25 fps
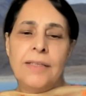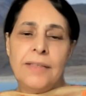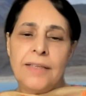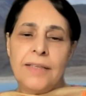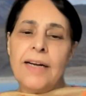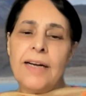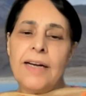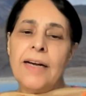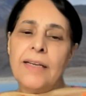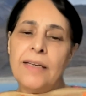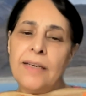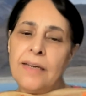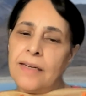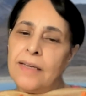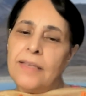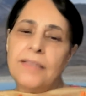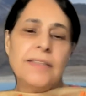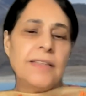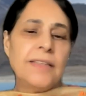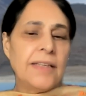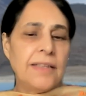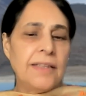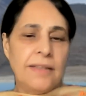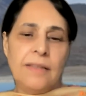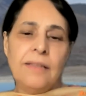the
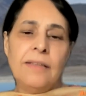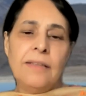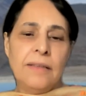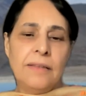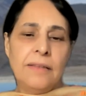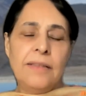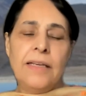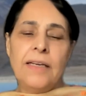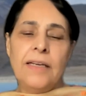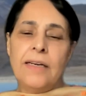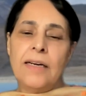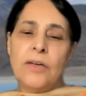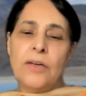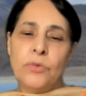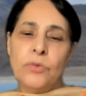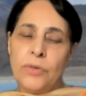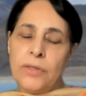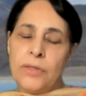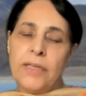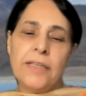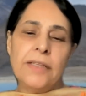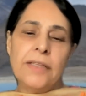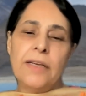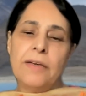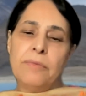guidelines and they're out
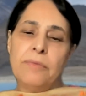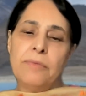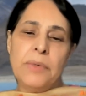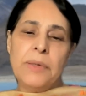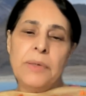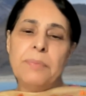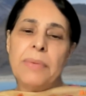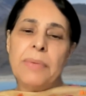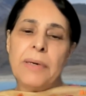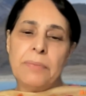there they've been